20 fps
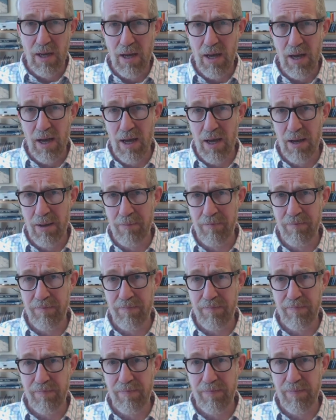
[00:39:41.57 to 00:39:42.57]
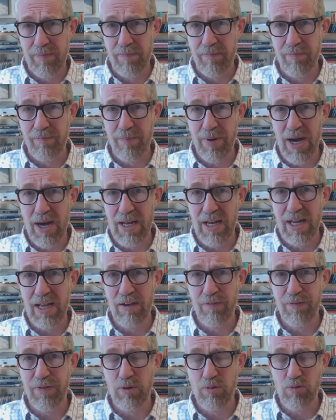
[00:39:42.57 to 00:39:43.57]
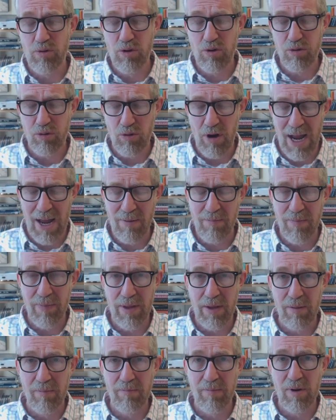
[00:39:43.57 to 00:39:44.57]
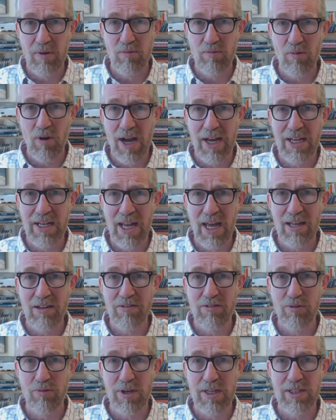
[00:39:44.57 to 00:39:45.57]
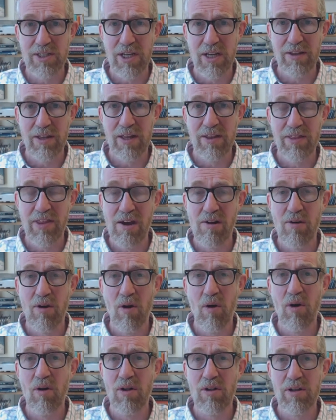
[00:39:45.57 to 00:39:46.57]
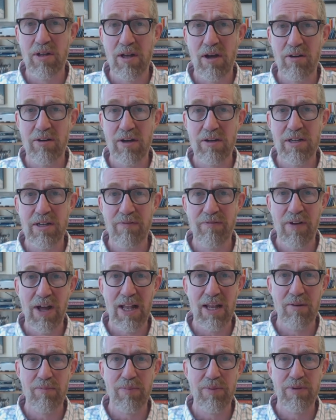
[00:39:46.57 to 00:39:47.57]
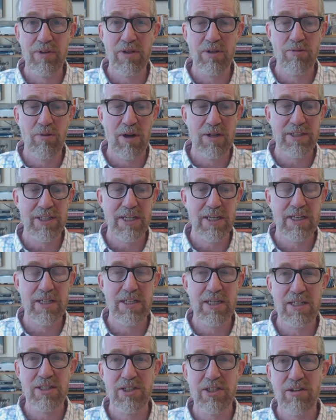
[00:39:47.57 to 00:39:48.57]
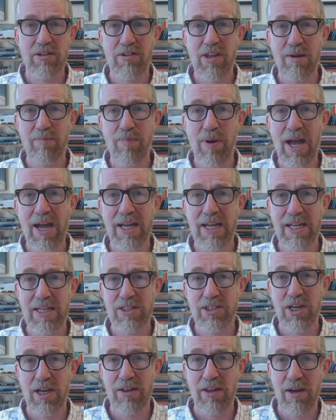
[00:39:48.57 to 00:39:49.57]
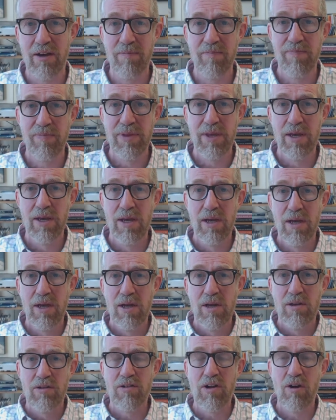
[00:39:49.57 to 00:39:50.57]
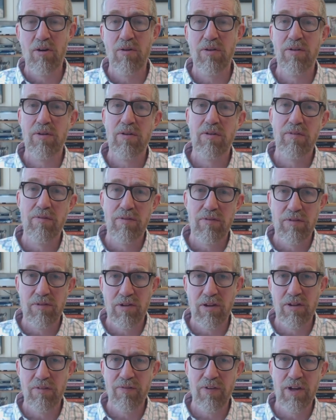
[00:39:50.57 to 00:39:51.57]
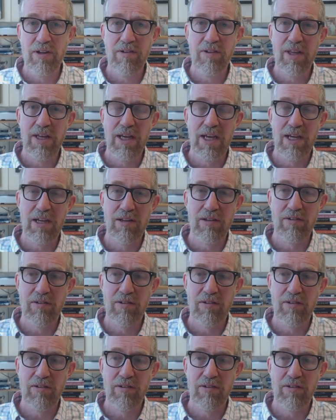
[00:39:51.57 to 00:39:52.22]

Um, but if you cram them right next to each other, they're all going to develop neurotic conditions. They peck each other. So, so the first thing is,